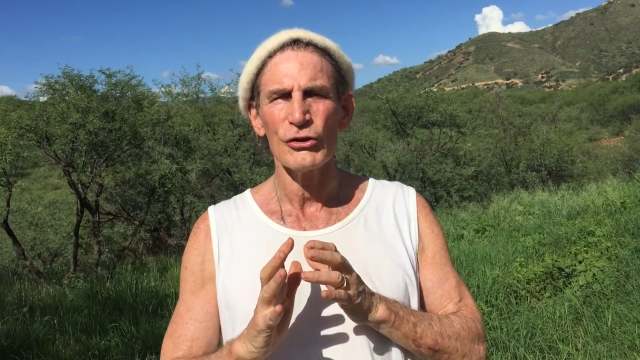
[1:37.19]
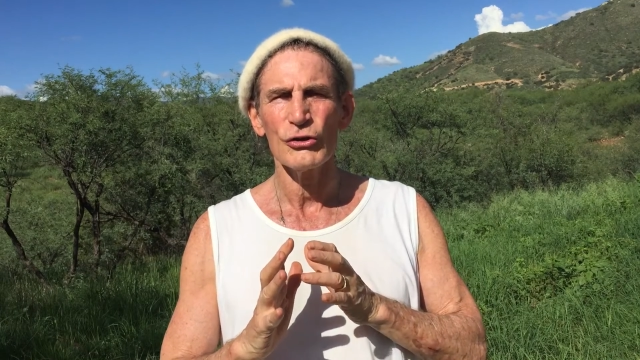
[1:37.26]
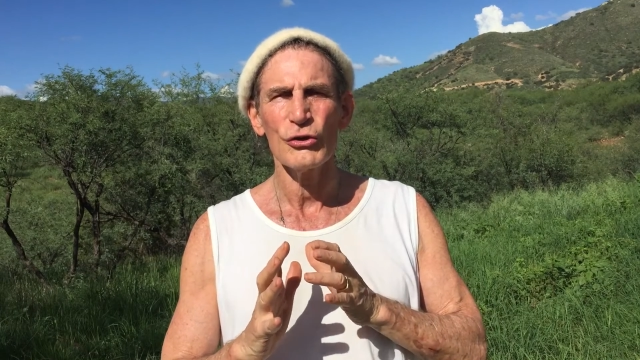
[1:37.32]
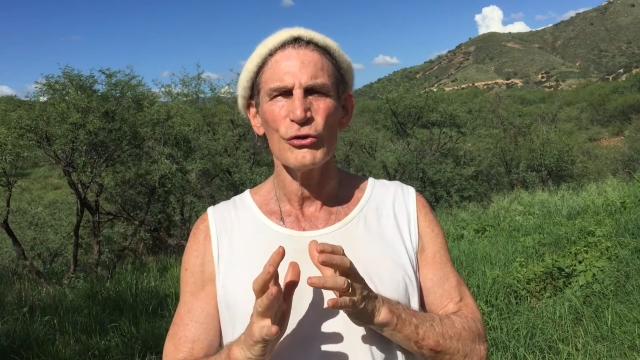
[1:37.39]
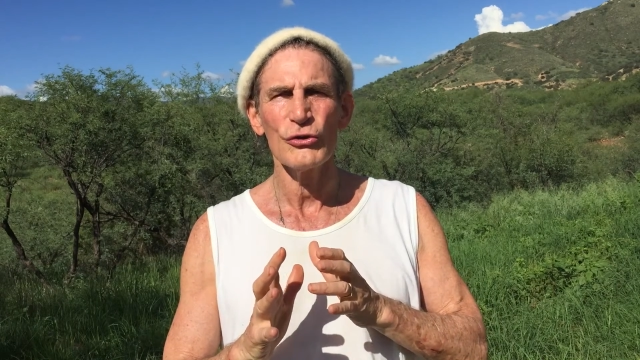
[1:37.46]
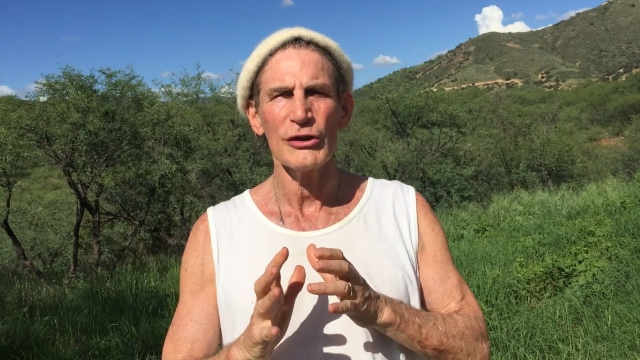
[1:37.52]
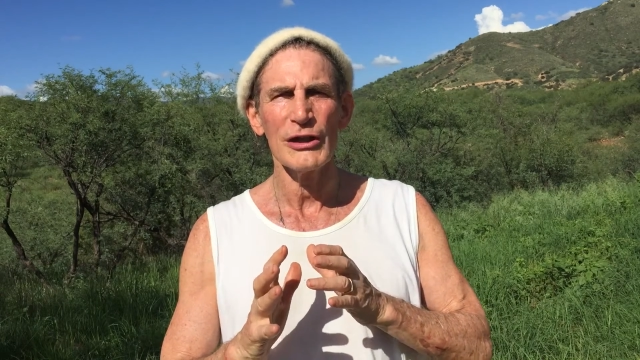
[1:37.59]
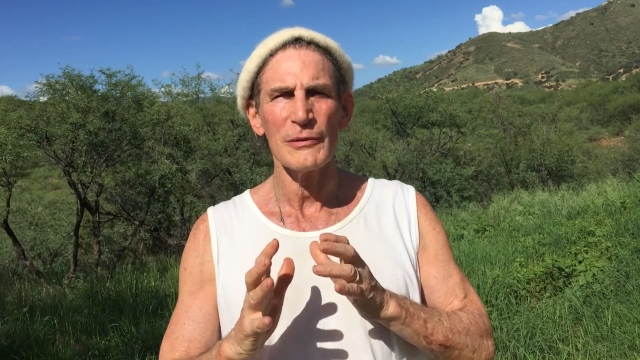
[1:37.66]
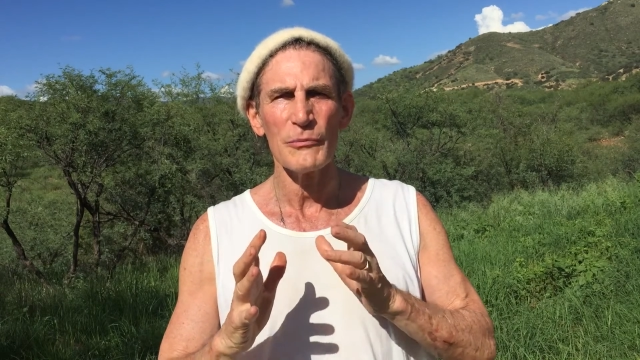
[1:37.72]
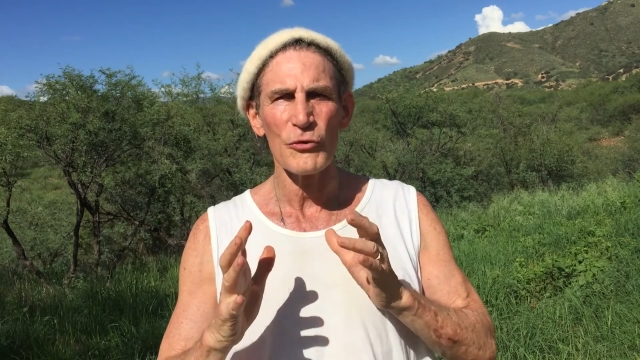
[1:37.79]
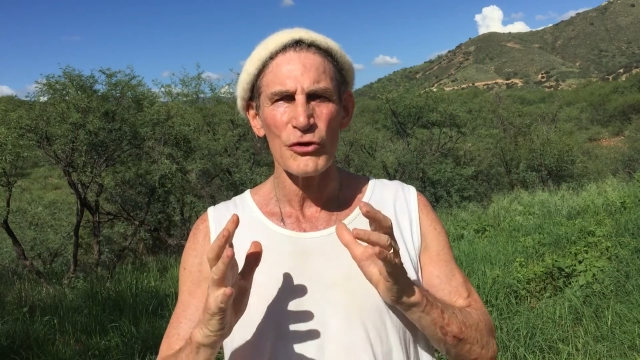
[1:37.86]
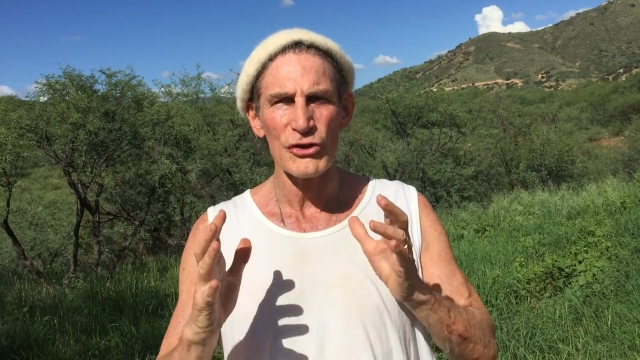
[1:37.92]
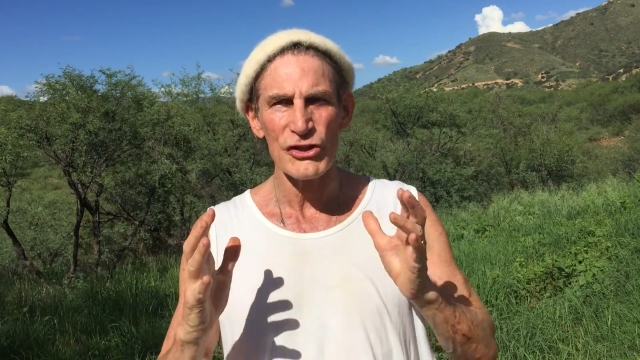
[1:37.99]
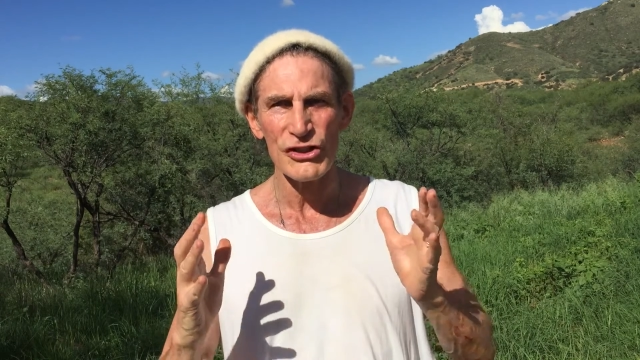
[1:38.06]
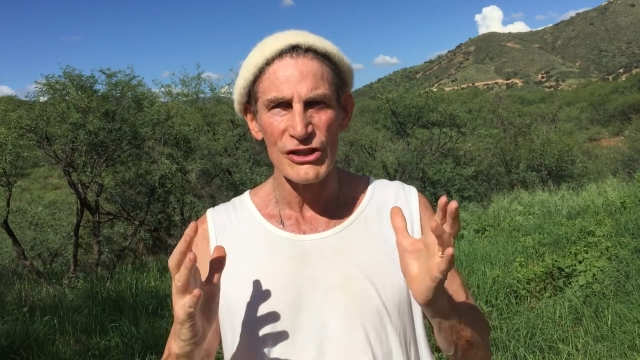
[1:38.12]
tune in
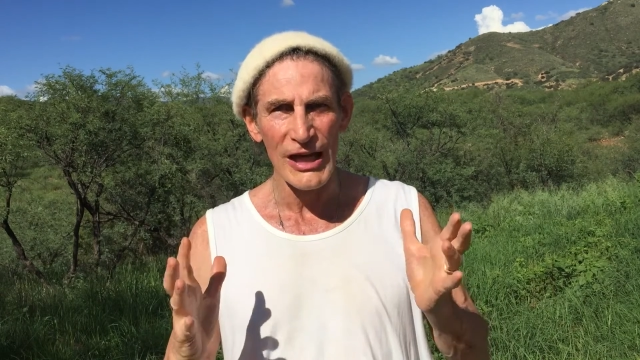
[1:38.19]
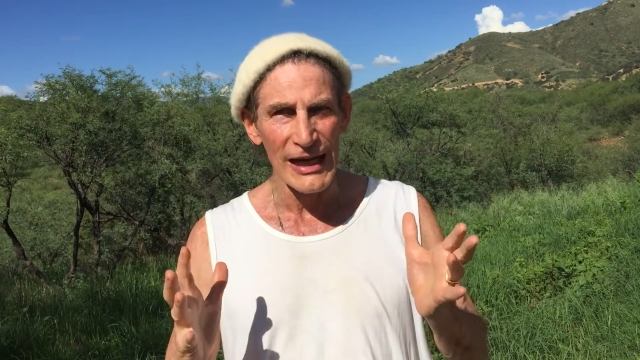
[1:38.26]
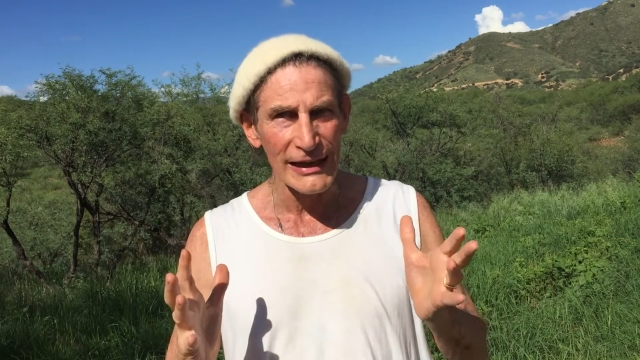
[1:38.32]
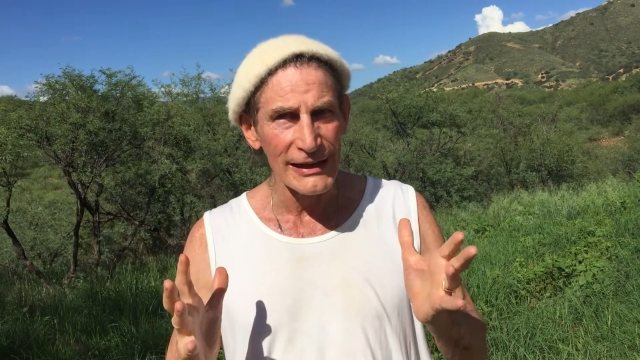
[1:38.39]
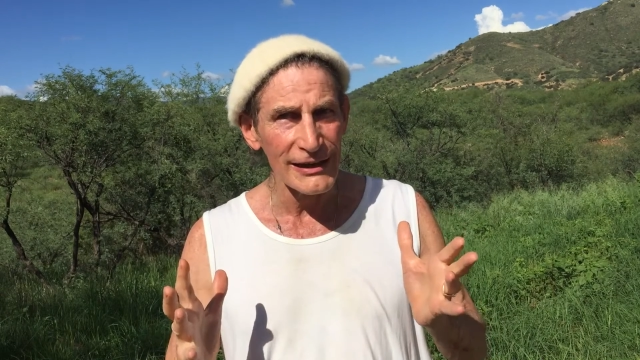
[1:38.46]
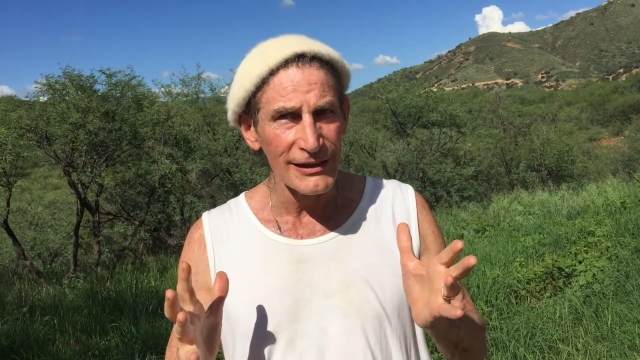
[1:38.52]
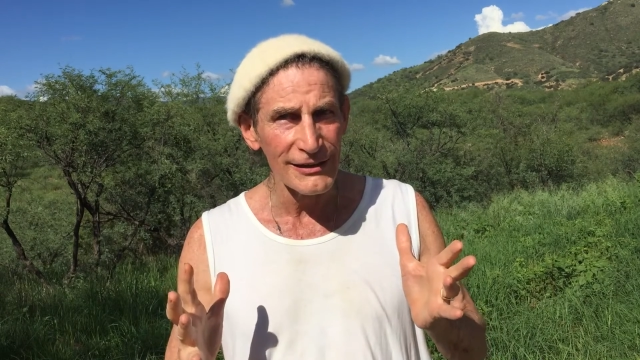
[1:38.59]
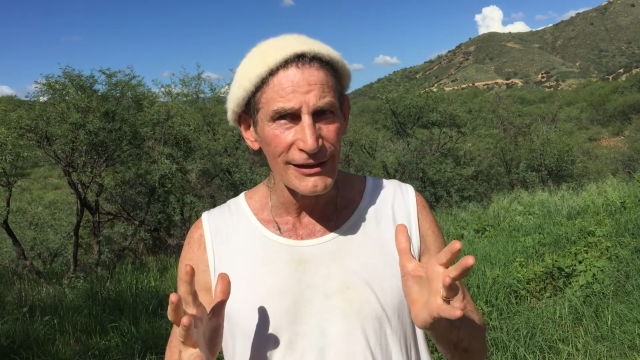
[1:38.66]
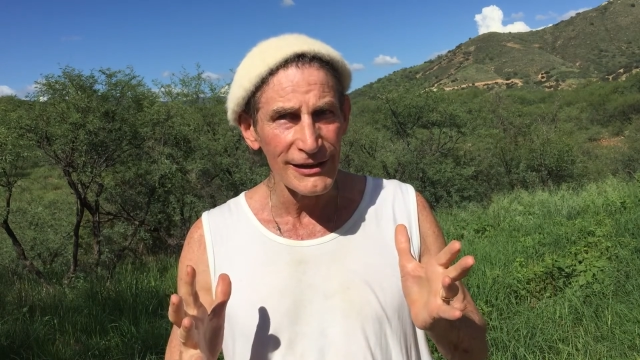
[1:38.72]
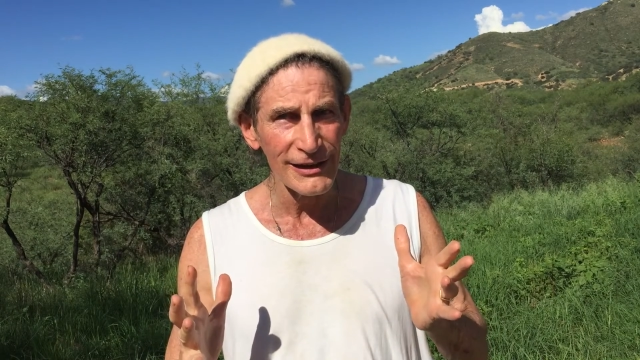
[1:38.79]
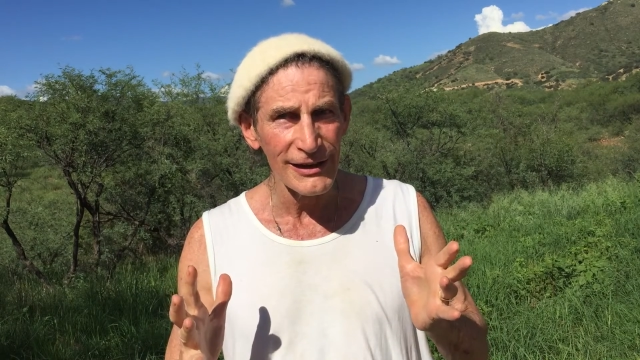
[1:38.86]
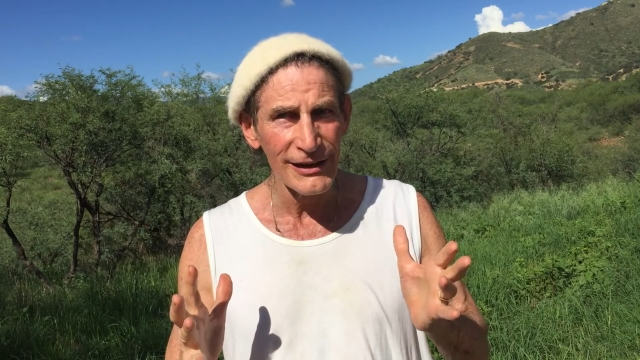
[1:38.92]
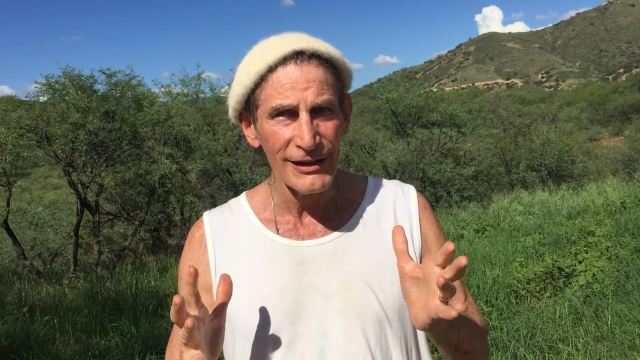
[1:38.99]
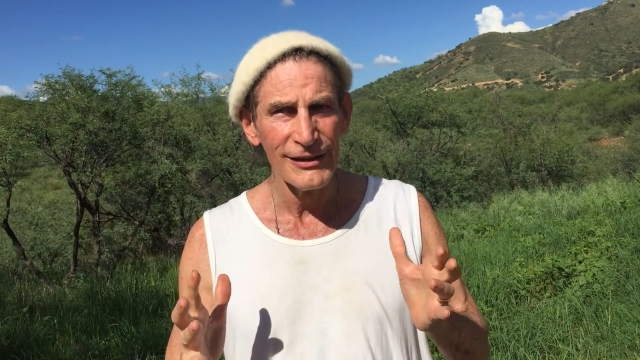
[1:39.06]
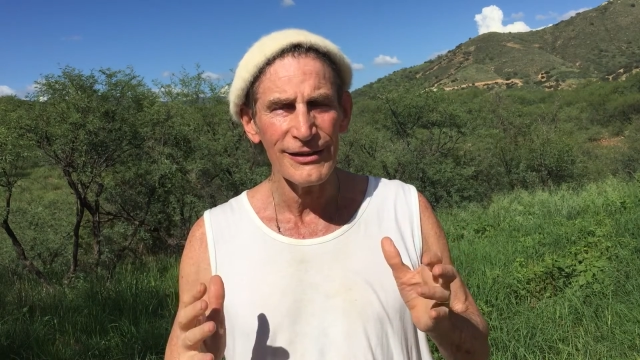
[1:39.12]
more
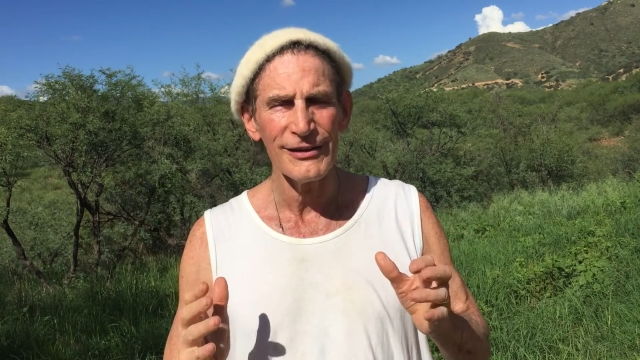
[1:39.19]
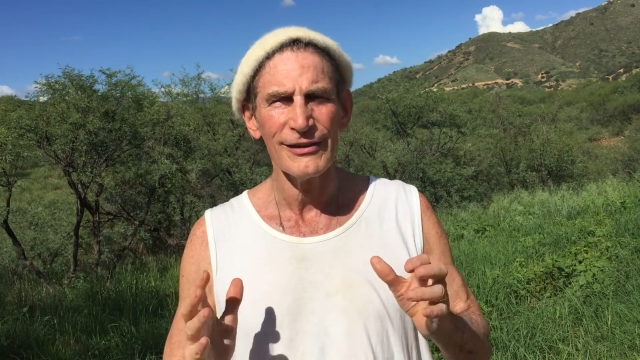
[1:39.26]
psychically